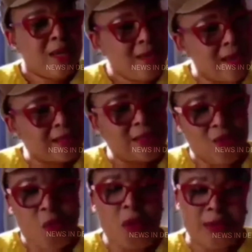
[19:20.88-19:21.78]
Yet
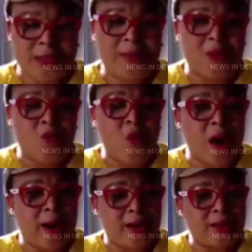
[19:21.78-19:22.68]
the world is keeping
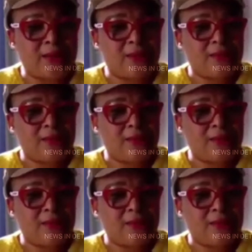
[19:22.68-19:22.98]
quiet.